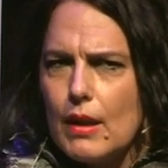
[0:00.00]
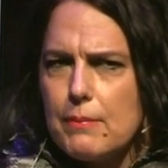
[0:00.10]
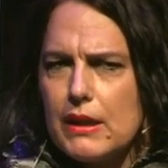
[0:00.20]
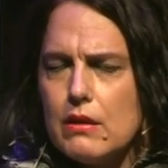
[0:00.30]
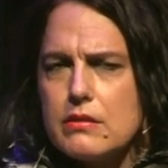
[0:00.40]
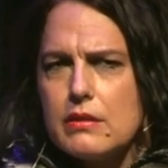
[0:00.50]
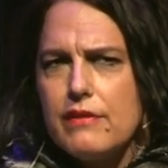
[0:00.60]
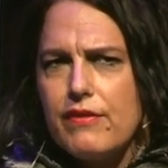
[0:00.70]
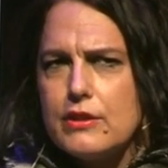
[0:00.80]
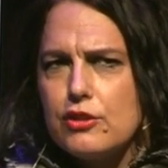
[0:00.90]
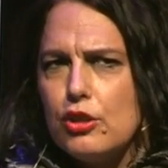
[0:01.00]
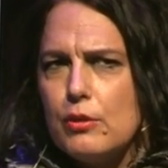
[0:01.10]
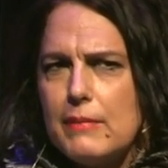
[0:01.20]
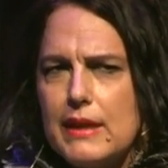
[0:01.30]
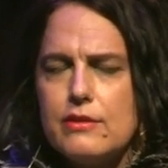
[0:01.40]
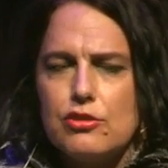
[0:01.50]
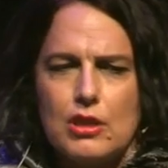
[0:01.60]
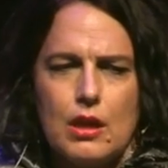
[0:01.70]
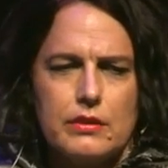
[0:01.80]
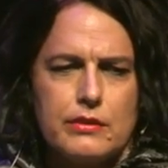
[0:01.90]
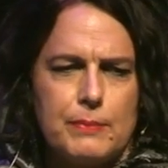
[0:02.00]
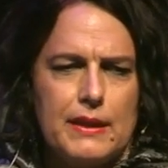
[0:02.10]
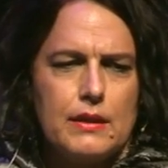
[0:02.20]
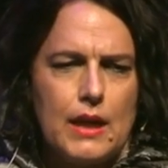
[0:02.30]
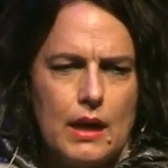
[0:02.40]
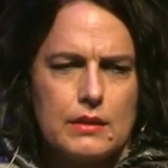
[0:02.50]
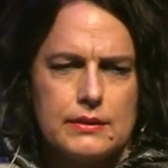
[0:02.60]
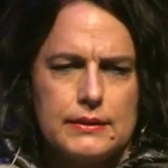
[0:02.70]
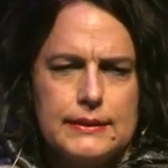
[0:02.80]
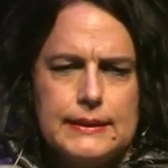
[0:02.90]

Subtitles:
because if I do, it means a child has been cut.